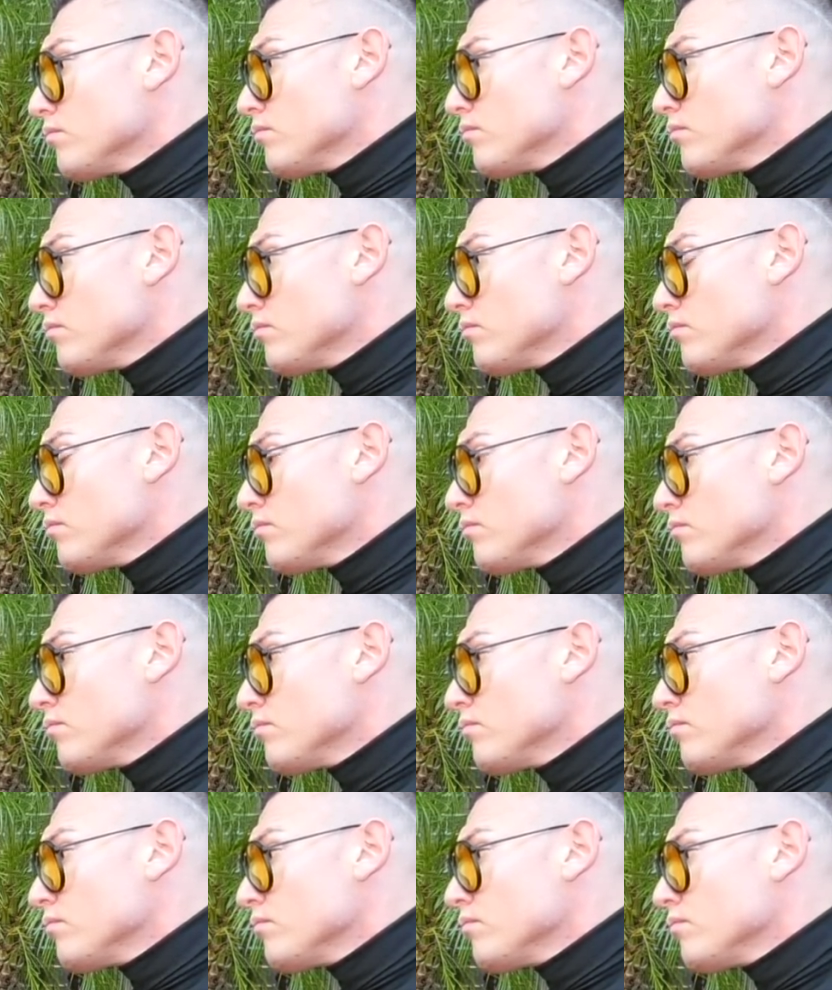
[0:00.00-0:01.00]

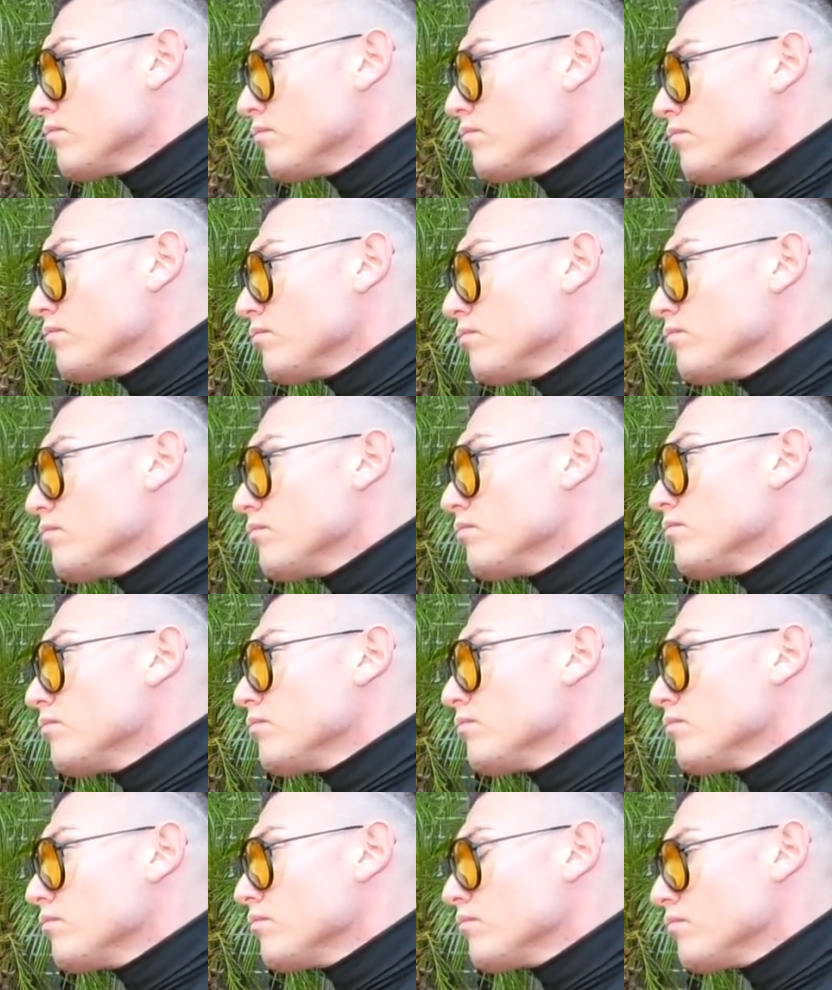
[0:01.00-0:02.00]

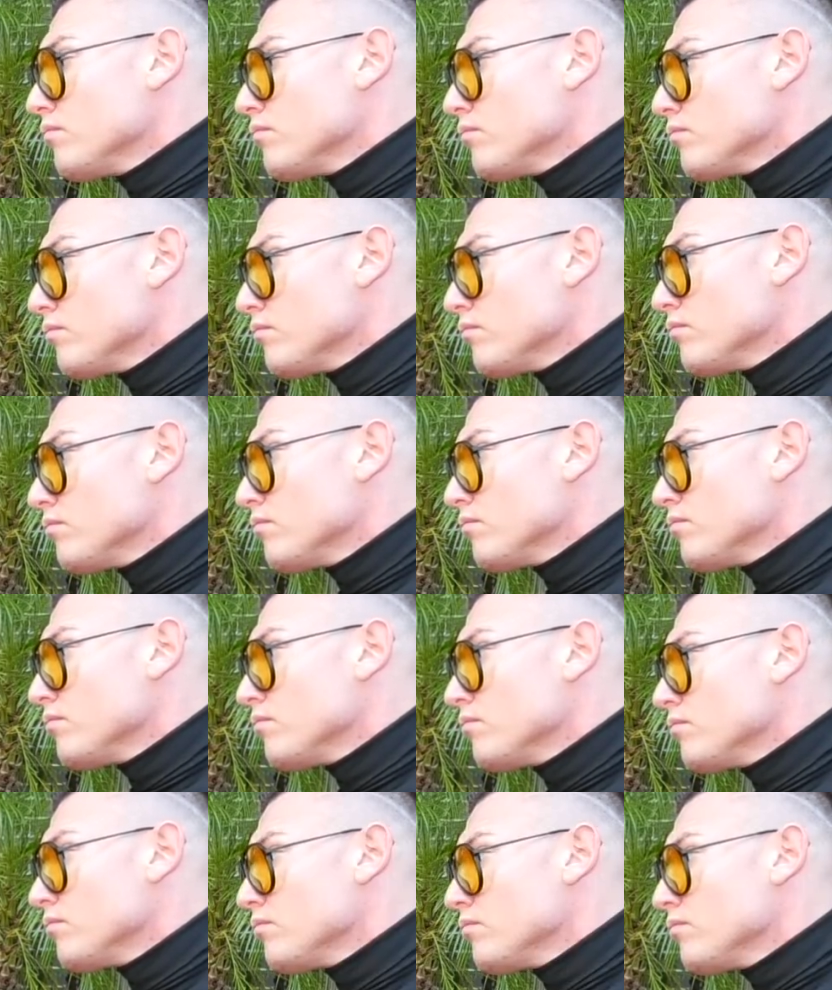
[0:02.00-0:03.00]

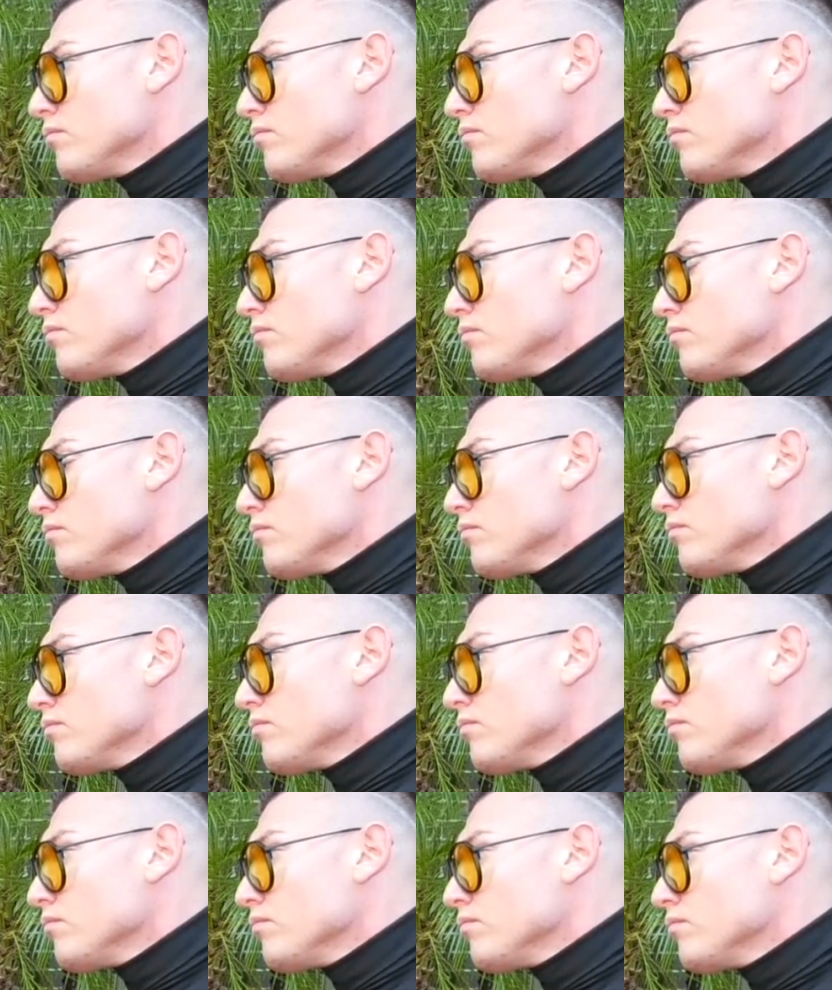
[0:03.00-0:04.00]

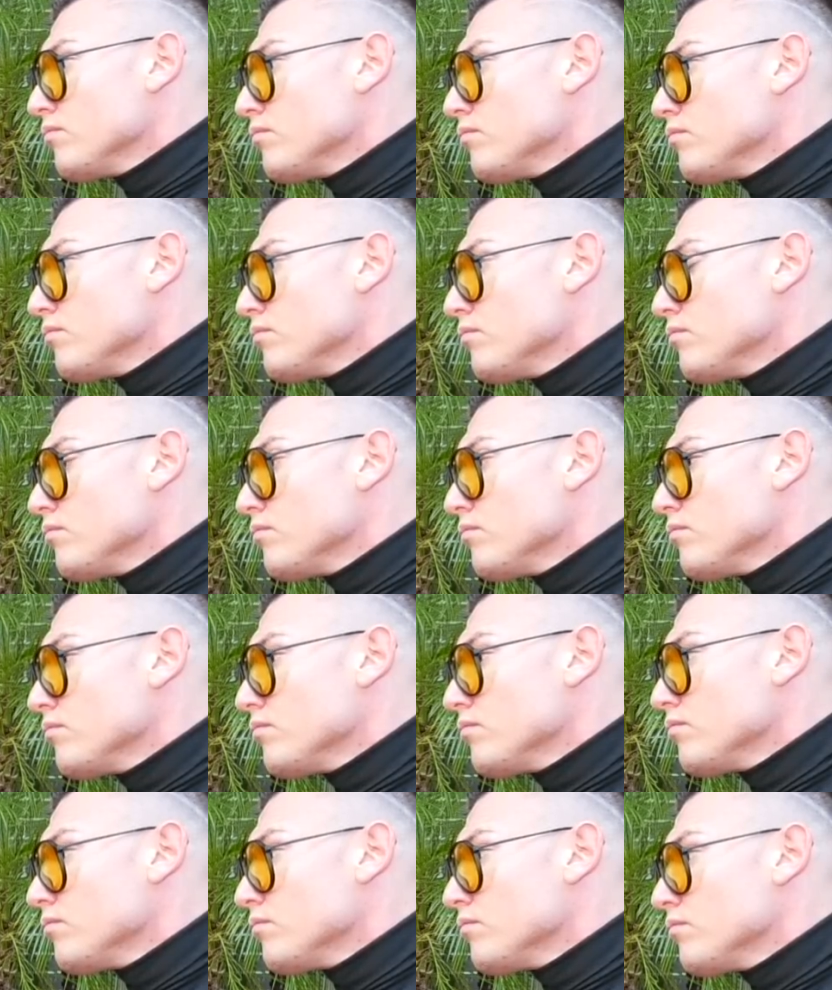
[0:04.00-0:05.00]

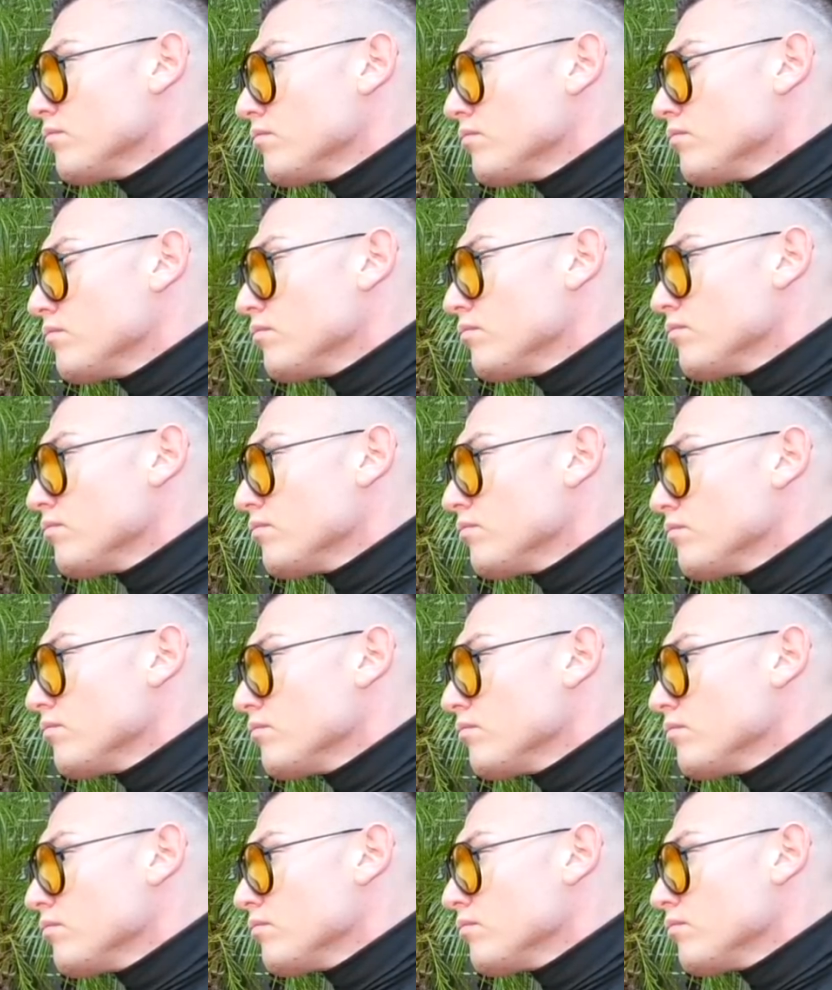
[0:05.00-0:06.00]

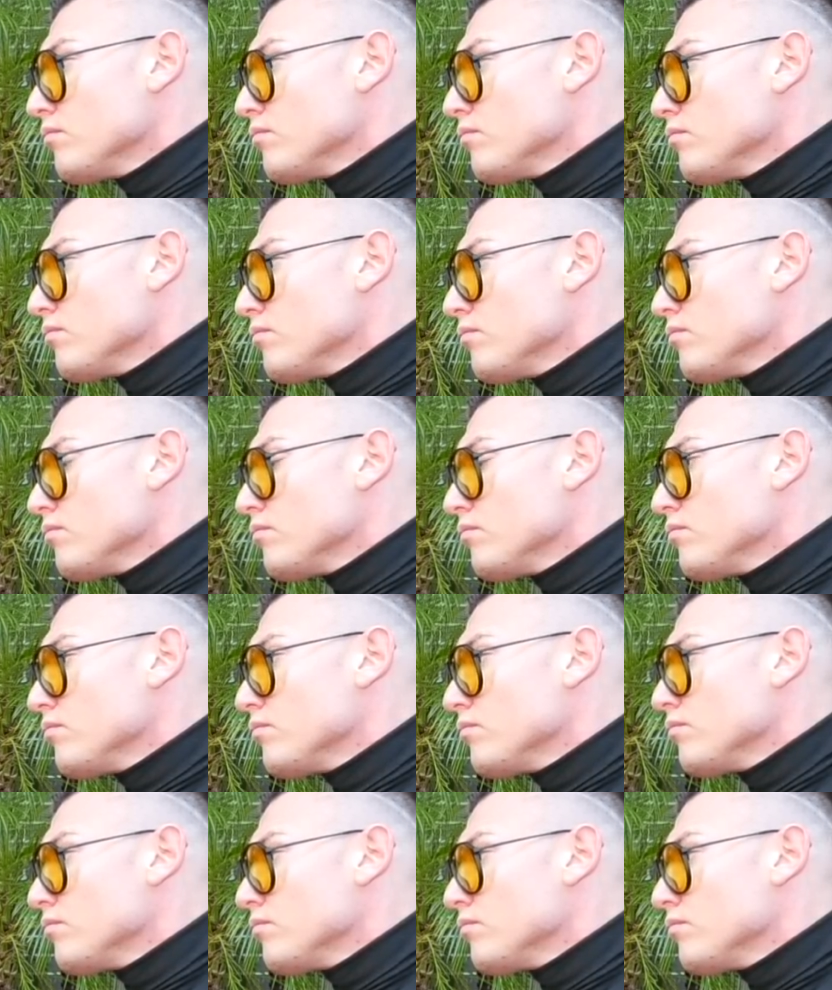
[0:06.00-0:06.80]
The person shown says nothing.